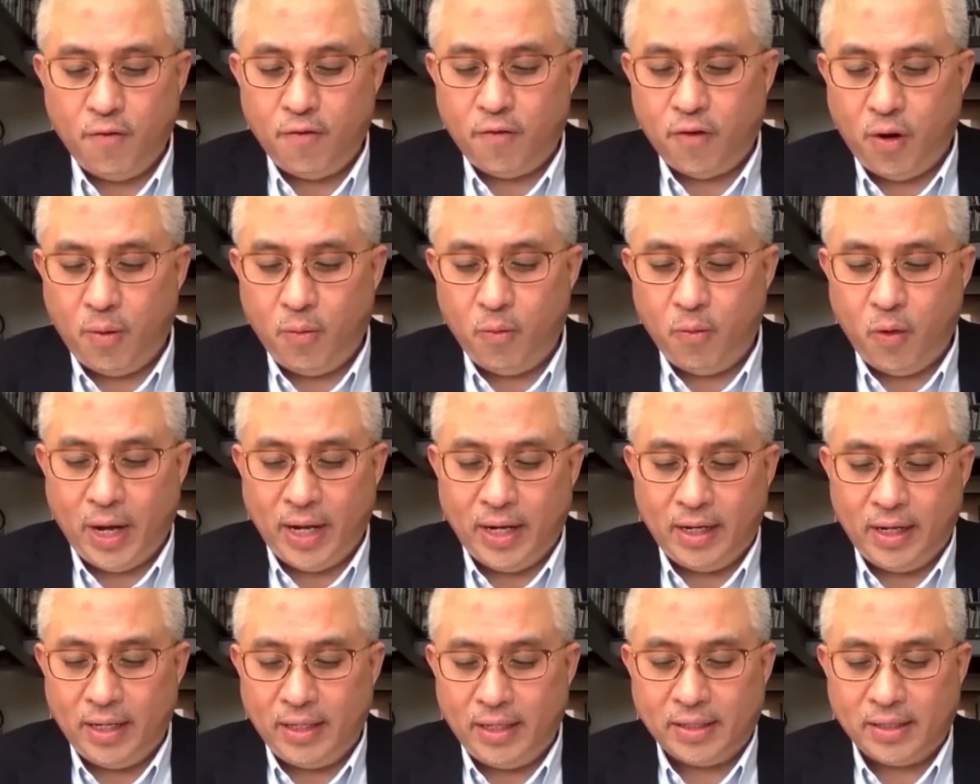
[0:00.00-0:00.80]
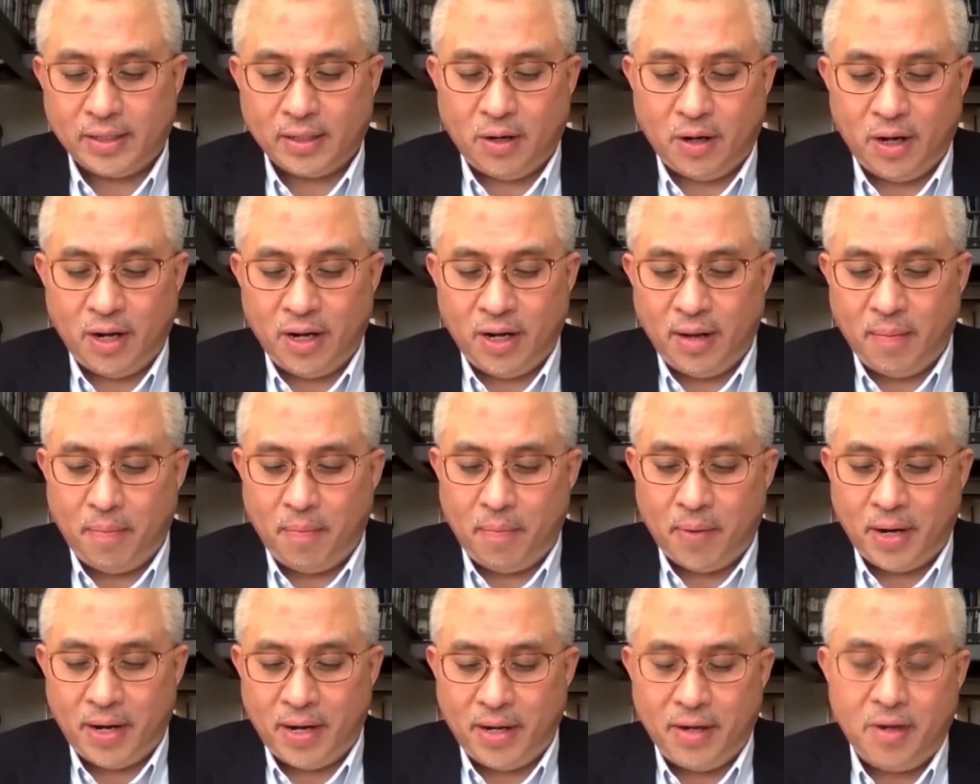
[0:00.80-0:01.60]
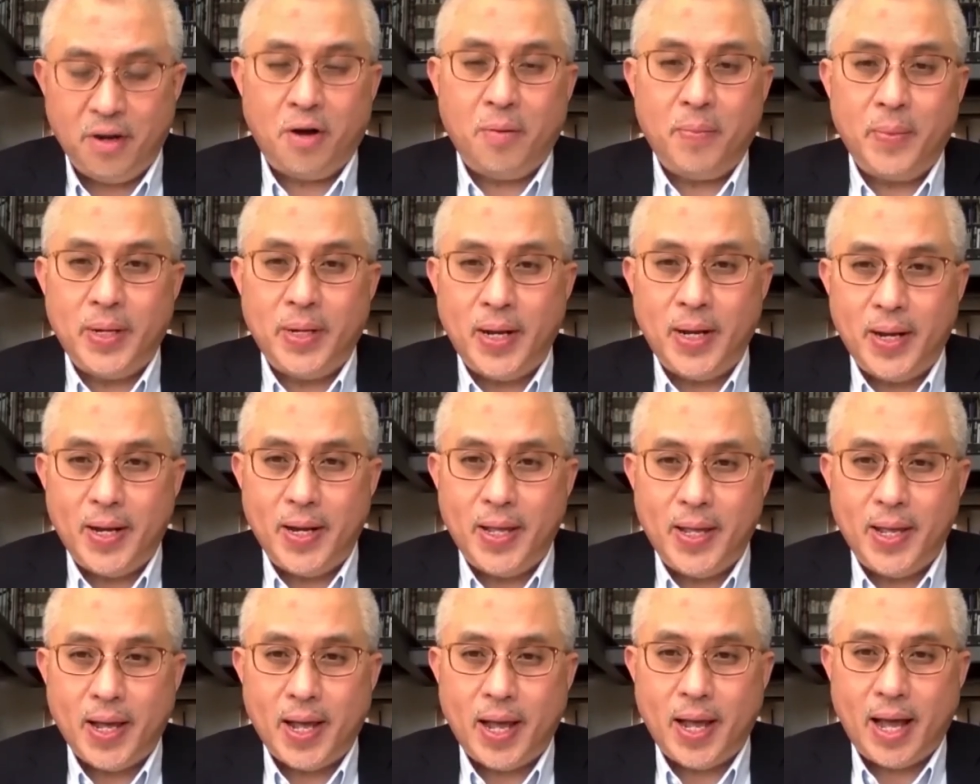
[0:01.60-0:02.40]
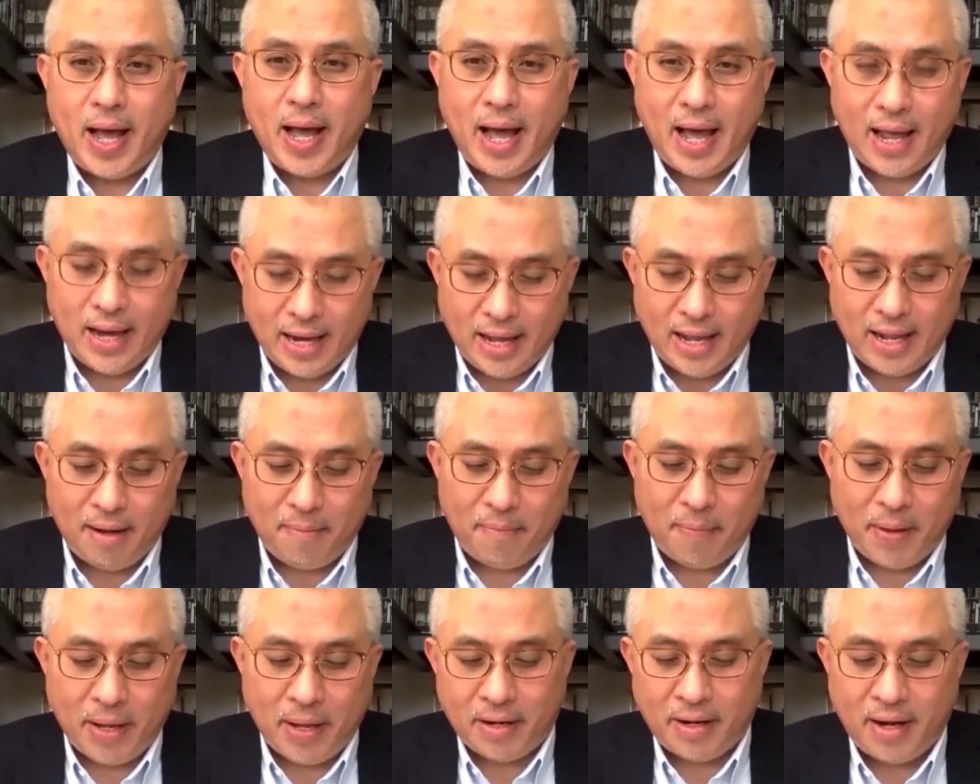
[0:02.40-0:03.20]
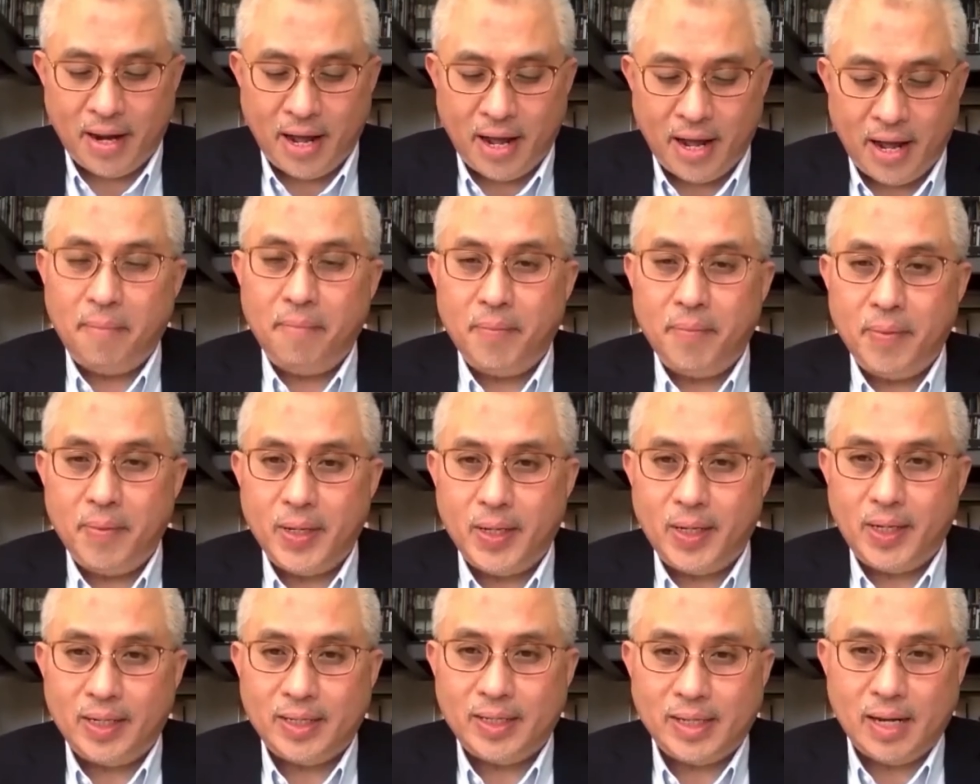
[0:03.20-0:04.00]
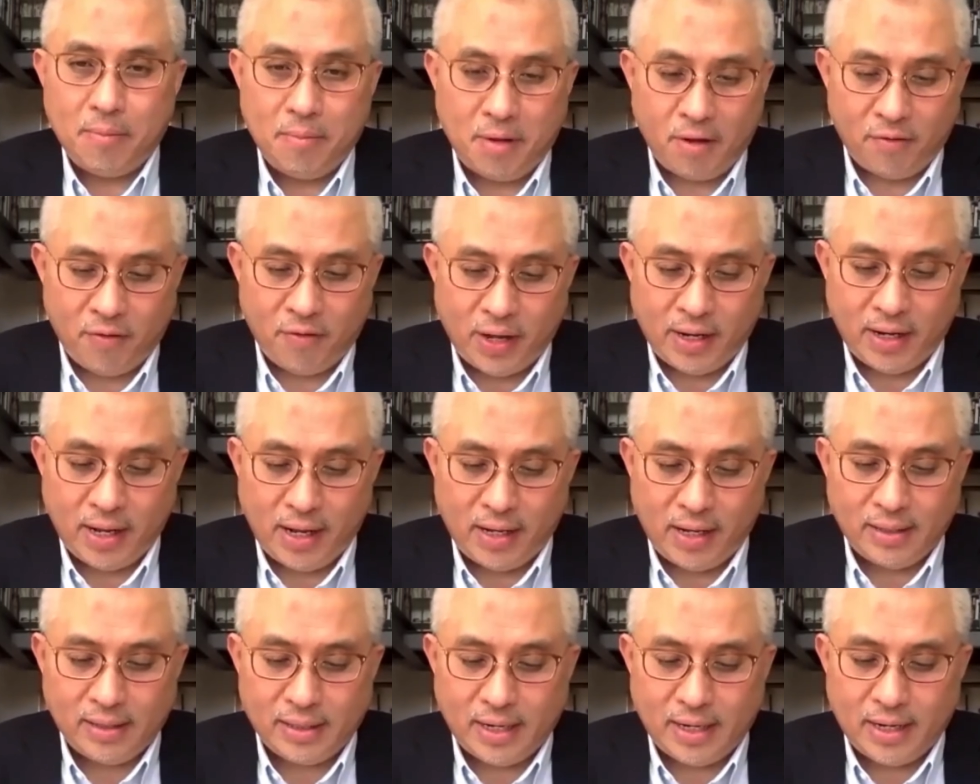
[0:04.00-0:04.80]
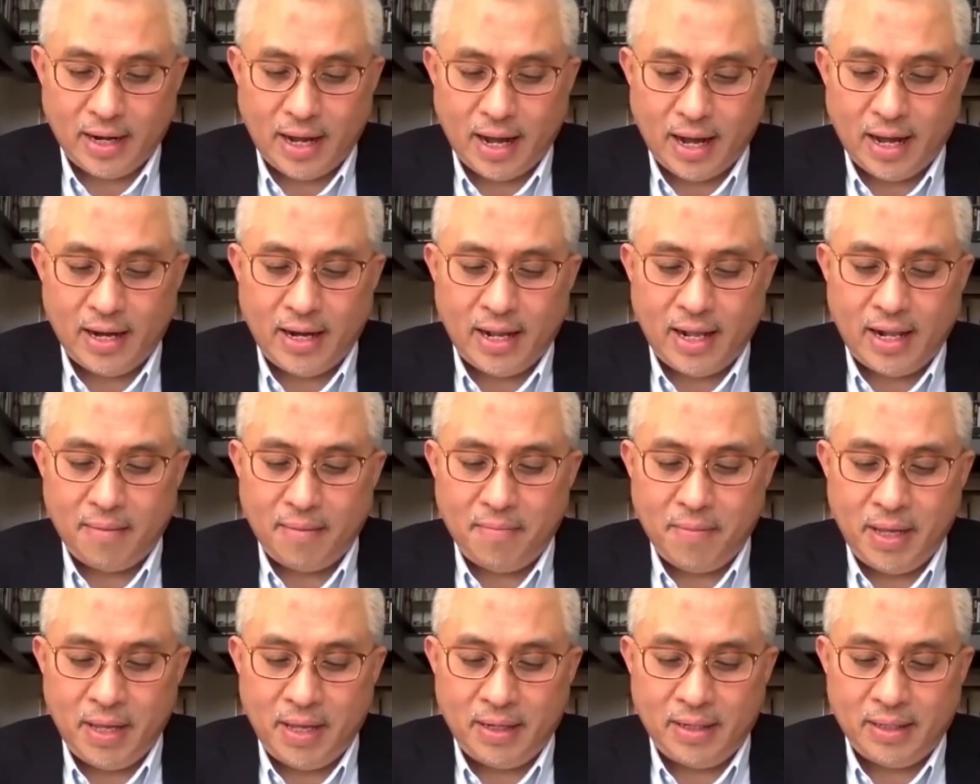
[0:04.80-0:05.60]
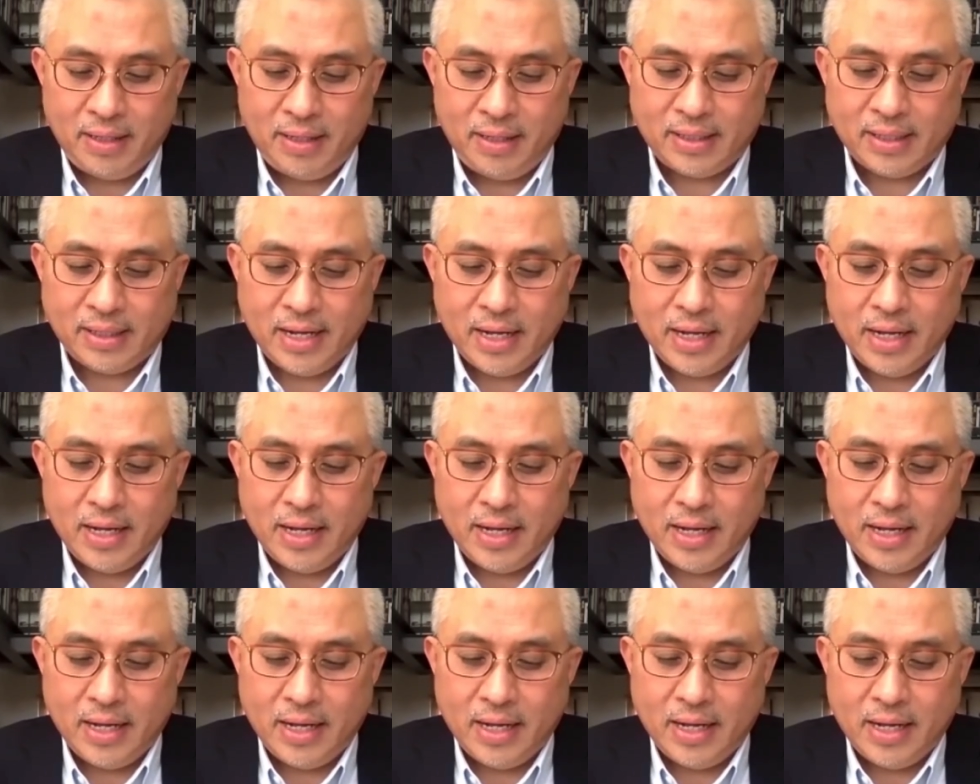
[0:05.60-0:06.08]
from what is called a predominantly halal paradigm in Islamic finance, and halal means